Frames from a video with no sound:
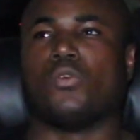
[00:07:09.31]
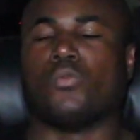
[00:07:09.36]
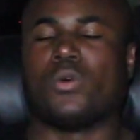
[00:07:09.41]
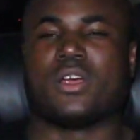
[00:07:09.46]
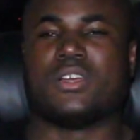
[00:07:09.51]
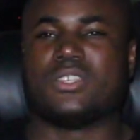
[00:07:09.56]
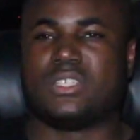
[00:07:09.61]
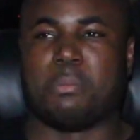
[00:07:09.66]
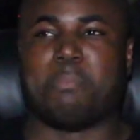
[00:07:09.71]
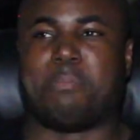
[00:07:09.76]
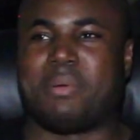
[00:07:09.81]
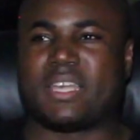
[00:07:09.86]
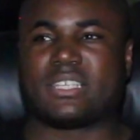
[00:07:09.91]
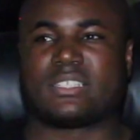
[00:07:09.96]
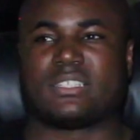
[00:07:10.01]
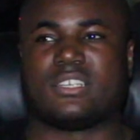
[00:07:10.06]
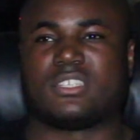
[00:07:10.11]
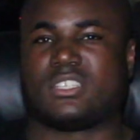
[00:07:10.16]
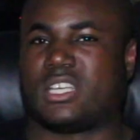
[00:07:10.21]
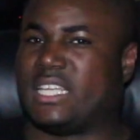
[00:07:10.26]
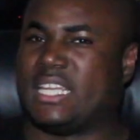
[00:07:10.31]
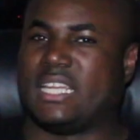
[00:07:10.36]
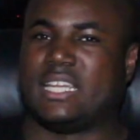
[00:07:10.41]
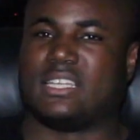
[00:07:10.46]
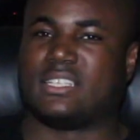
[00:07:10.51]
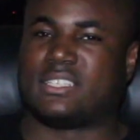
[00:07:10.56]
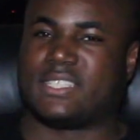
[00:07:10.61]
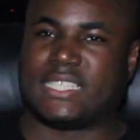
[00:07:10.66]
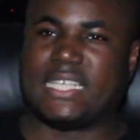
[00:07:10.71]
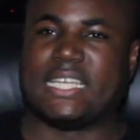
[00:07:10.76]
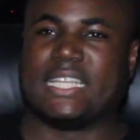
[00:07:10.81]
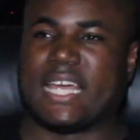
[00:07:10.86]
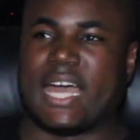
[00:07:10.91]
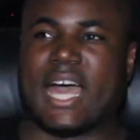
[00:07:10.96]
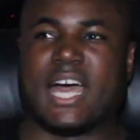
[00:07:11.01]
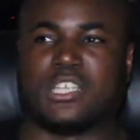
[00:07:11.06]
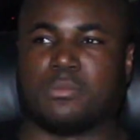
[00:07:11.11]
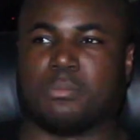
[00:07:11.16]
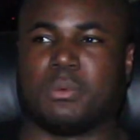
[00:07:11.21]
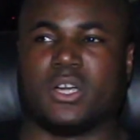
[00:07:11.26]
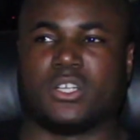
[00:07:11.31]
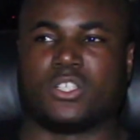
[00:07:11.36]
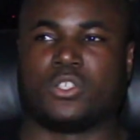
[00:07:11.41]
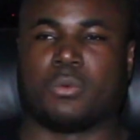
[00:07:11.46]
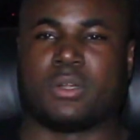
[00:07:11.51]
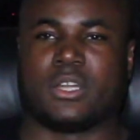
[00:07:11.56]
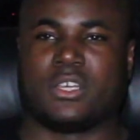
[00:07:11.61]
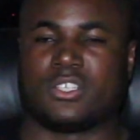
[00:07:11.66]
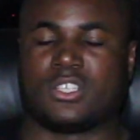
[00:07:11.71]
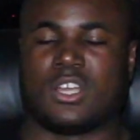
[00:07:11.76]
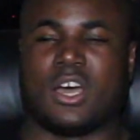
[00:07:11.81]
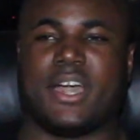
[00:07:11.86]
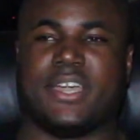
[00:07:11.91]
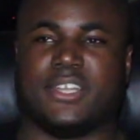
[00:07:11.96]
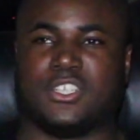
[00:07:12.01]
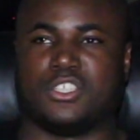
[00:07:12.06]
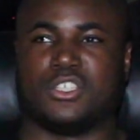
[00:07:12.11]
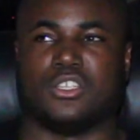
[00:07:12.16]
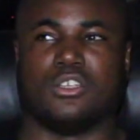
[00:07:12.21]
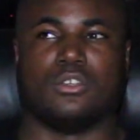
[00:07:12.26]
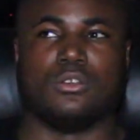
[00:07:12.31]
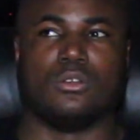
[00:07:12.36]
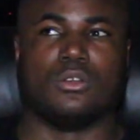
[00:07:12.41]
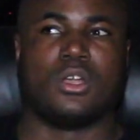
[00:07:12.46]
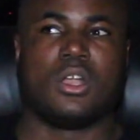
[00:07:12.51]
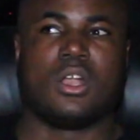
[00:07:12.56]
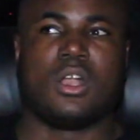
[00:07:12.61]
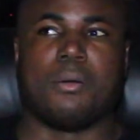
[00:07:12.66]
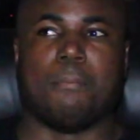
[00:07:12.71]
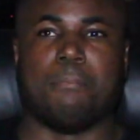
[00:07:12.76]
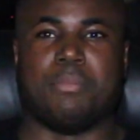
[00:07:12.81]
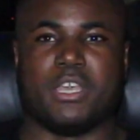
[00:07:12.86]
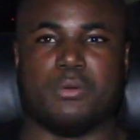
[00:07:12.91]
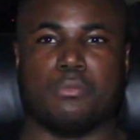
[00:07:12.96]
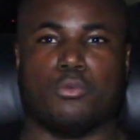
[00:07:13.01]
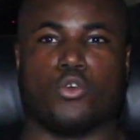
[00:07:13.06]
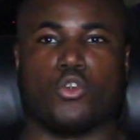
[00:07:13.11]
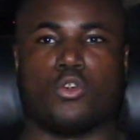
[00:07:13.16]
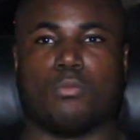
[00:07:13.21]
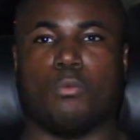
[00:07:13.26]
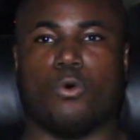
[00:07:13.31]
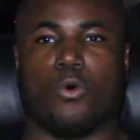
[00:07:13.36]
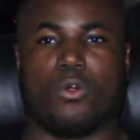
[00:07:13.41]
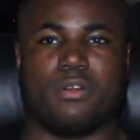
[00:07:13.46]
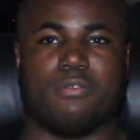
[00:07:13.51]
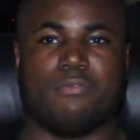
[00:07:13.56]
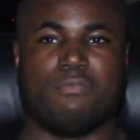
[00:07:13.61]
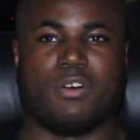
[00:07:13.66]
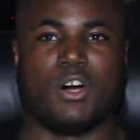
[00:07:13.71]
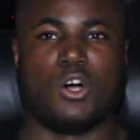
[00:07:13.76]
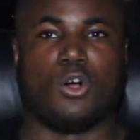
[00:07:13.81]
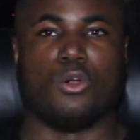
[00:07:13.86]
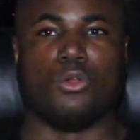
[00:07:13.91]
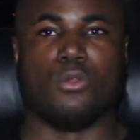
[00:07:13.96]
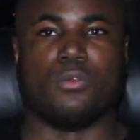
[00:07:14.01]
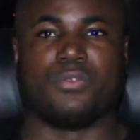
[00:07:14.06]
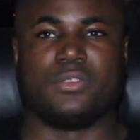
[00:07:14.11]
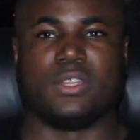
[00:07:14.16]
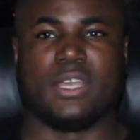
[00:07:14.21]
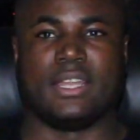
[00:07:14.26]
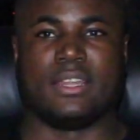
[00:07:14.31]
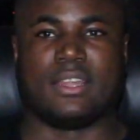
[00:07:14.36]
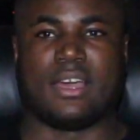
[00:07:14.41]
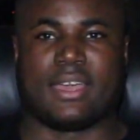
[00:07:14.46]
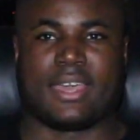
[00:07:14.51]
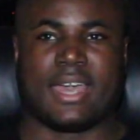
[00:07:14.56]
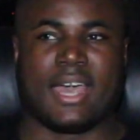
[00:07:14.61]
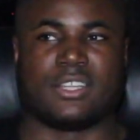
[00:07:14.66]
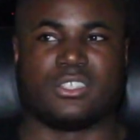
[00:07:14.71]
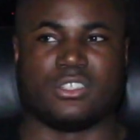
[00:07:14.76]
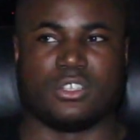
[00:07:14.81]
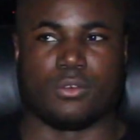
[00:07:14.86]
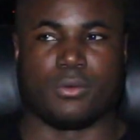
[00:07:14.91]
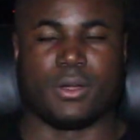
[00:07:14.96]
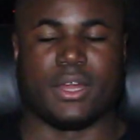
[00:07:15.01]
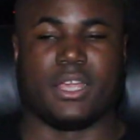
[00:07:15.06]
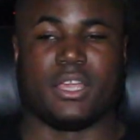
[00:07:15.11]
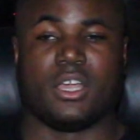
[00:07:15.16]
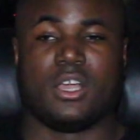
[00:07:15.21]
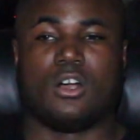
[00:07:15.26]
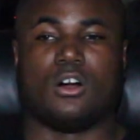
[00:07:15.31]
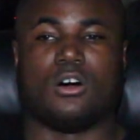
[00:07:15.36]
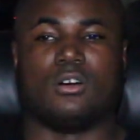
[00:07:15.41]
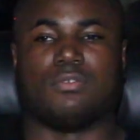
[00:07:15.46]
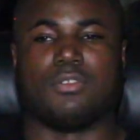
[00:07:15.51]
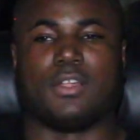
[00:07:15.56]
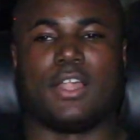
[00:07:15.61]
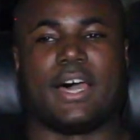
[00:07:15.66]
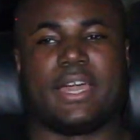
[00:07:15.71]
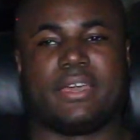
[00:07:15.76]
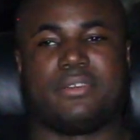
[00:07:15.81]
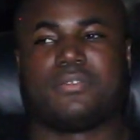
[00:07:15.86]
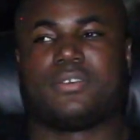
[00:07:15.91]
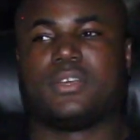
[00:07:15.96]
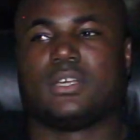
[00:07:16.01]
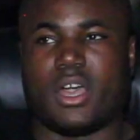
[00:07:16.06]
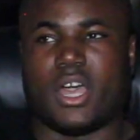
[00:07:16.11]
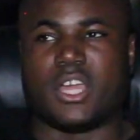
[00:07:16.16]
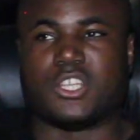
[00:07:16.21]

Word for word: Whereas in business, I didn't see that as much when I started to be more and more involved in that category of life.